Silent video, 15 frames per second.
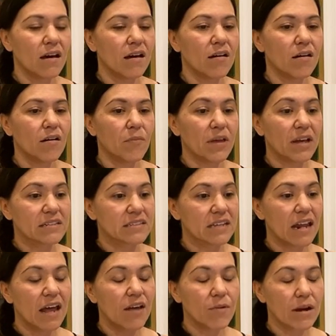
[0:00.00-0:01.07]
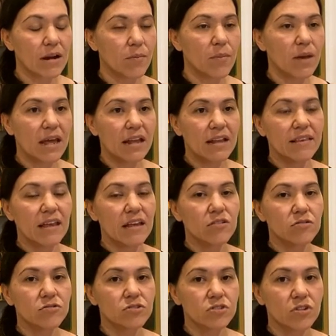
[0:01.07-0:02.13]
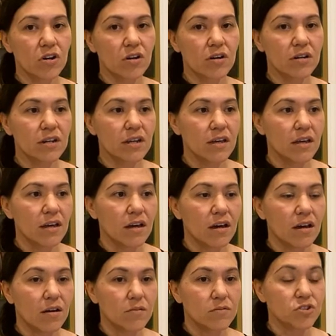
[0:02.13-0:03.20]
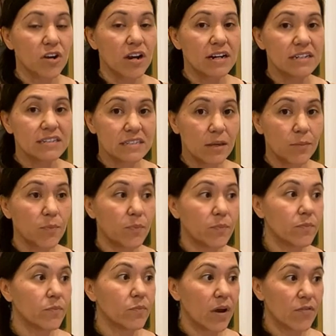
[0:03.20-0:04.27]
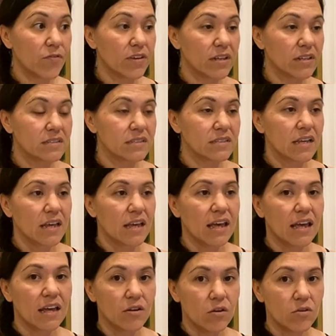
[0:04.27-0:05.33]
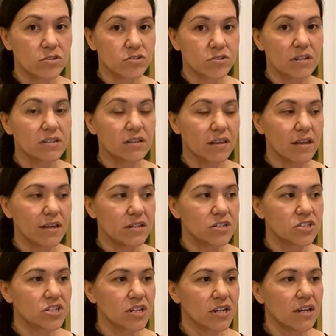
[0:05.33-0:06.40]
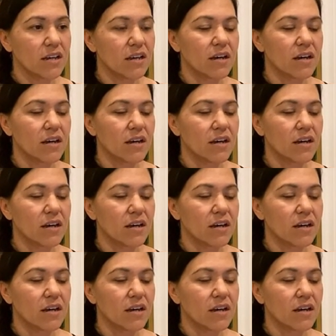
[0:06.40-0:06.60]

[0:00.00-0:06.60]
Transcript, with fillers: Um, like I said, I recommend that you start, um, try to skip breakfast and go straight to lunch.